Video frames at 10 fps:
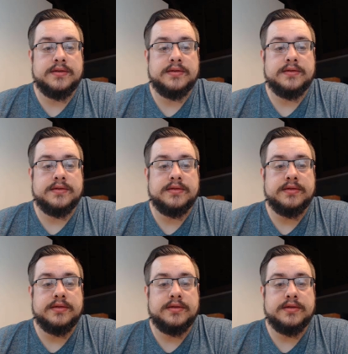
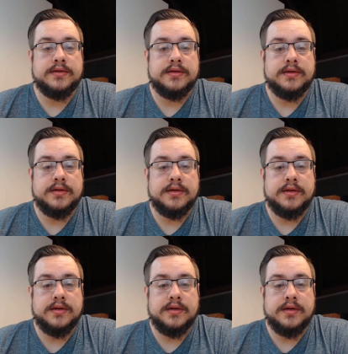[no speech]